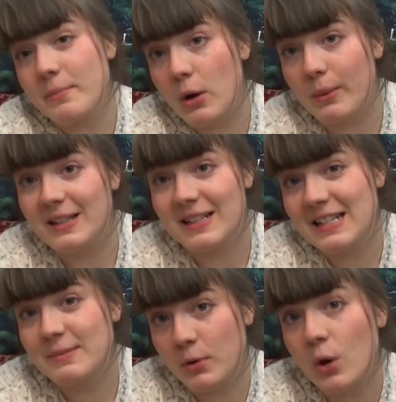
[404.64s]
the moment, it
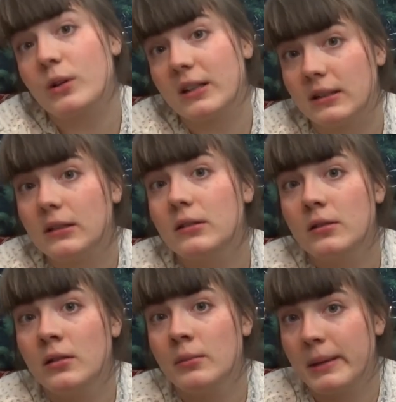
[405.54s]
is broken,
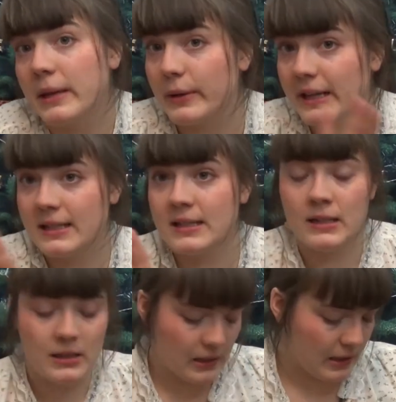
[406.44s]
period.
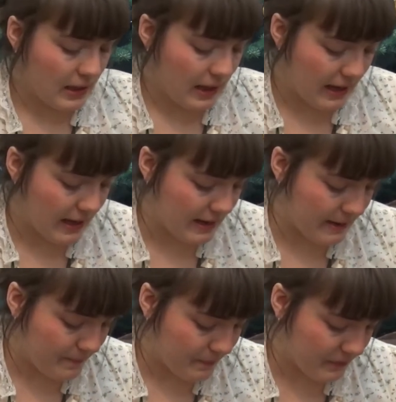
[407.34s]

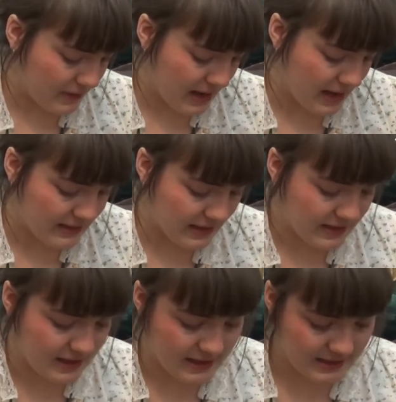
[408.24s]
And
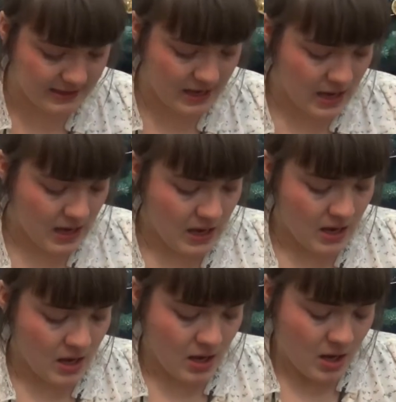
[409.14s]
it is
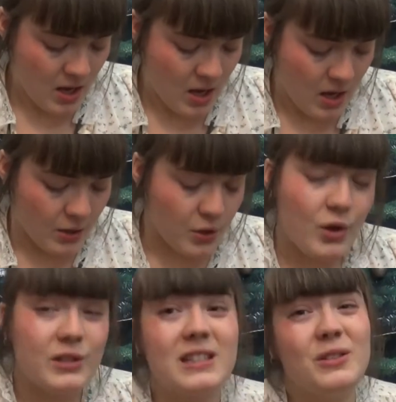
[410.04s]

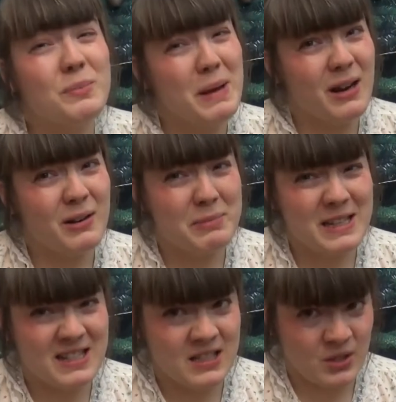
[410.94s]
not
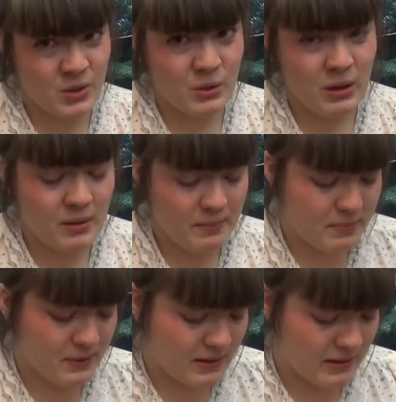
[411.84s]
irreparably so,
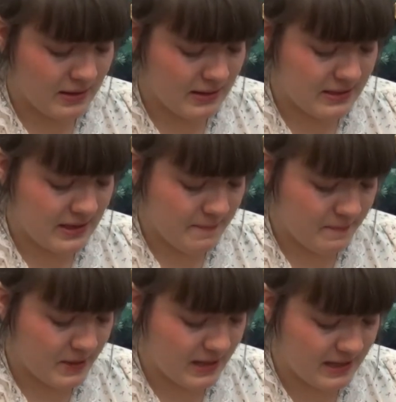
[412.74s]
but
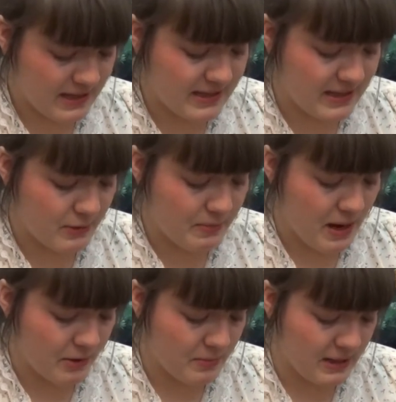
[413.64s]

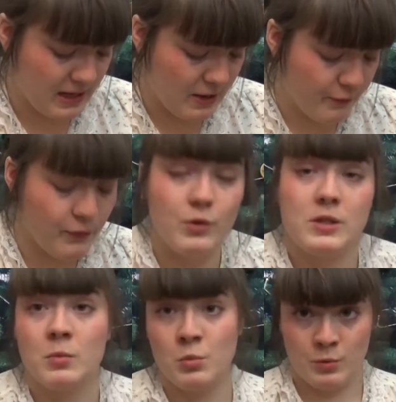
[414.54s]
irreparably for
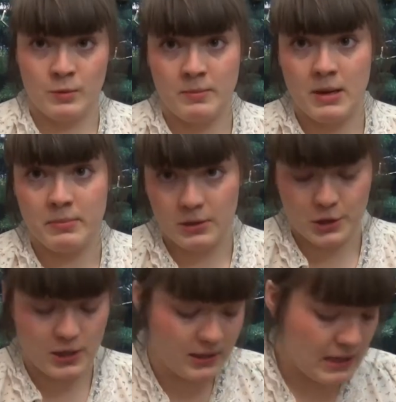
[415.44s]
someone with my
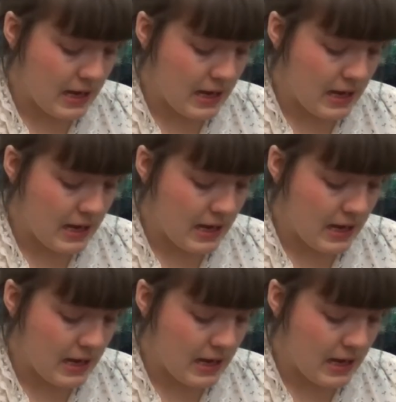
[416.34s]
budget.